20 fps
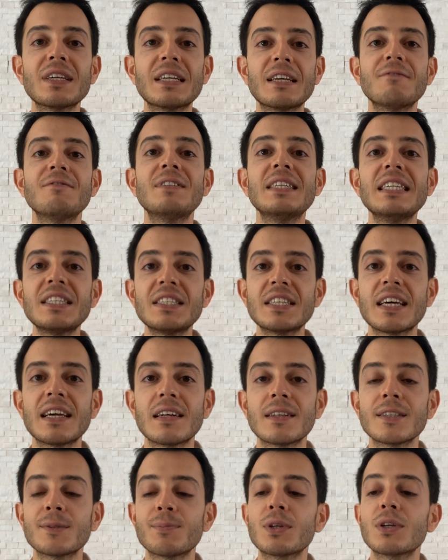give
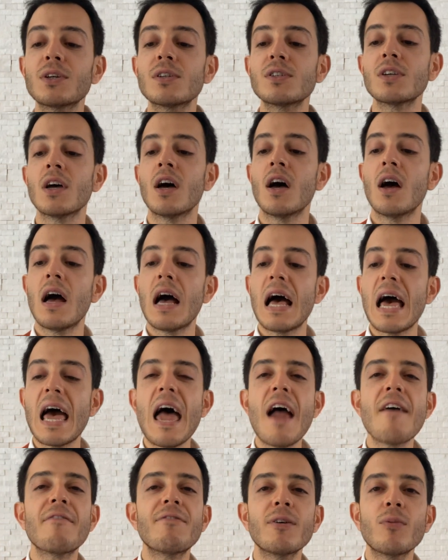details because
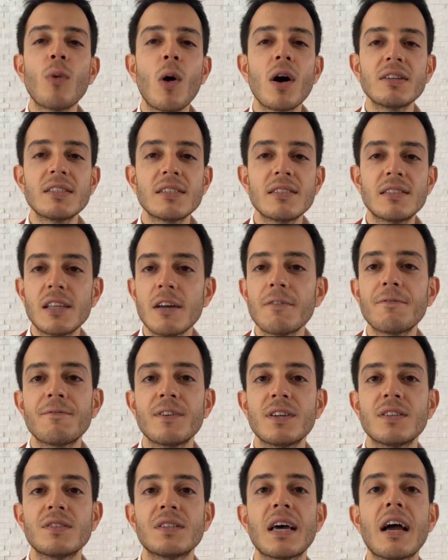every wine is
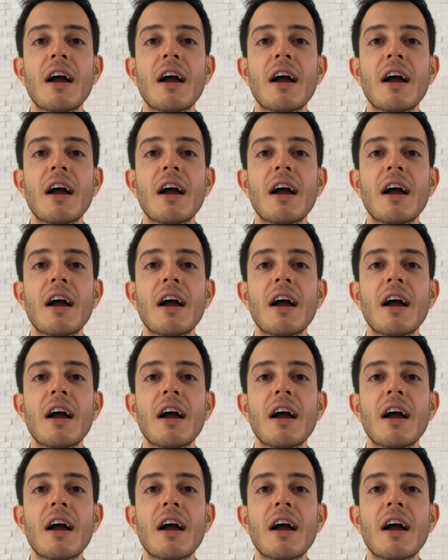different.